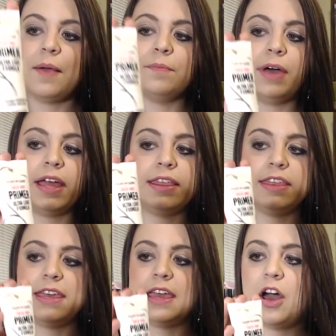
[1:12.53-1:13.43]
but
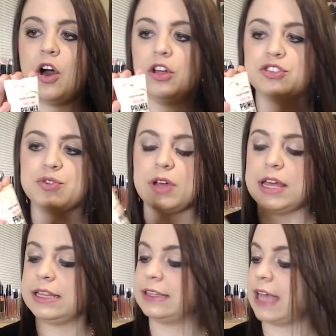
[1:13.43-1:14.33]
the
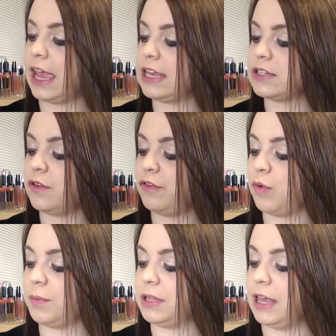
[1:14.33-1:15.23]
Ultra Light
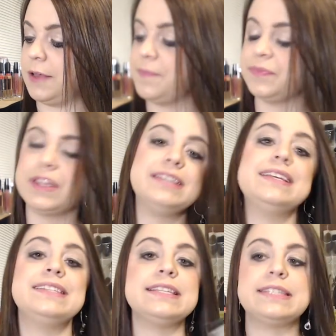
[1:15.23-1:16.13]
formula
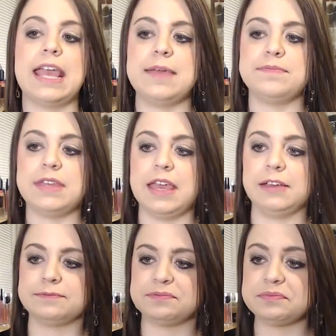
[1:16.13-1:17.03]
does the same thing,
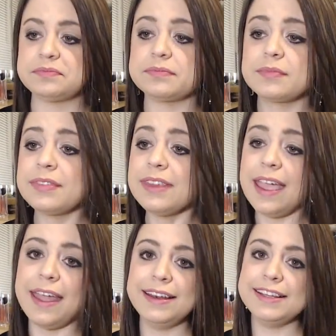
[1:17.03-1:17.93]

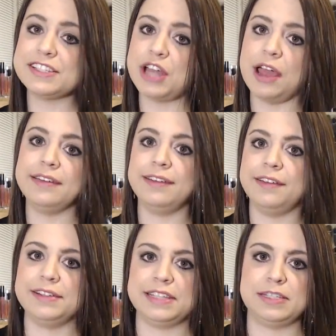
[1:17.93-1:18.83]
and it is not
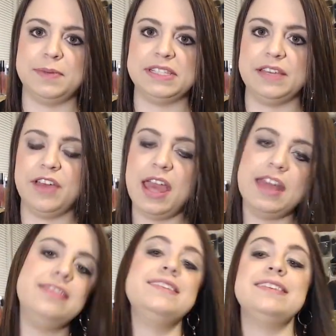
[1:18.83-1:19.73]
near as expensive.
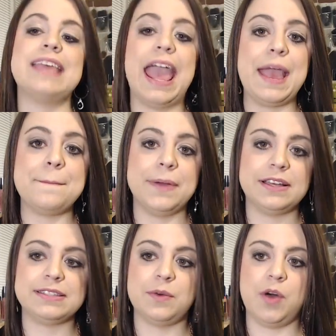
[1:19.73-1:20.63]
This is $8
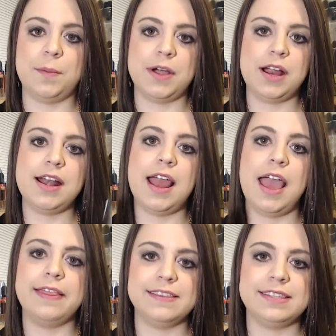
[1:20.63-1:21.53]
at Walmart,
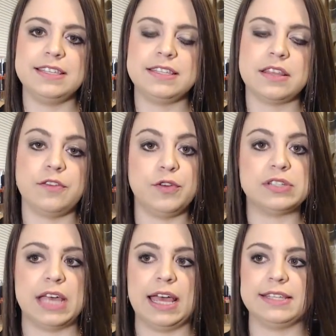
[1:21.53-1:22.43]
and this is, the full
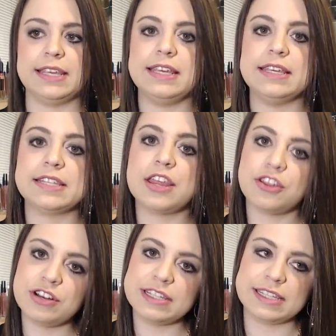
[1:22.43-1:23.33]
size, is
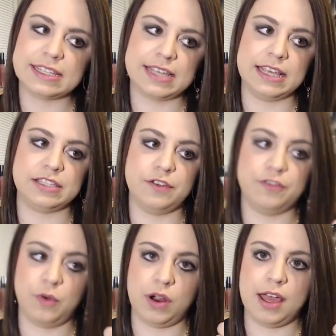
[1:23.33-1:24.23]
$36 at
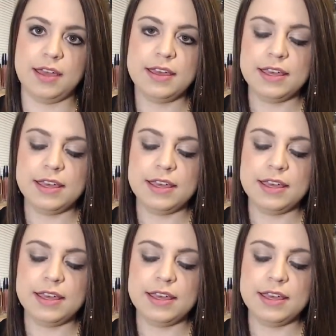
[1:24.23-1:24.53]
Sephora.